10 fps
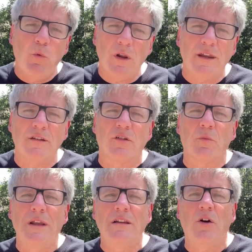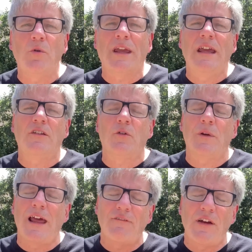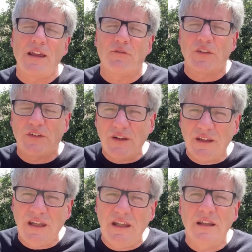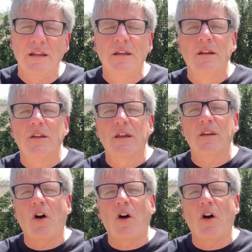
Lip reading: willing to relocate to an FAA facility and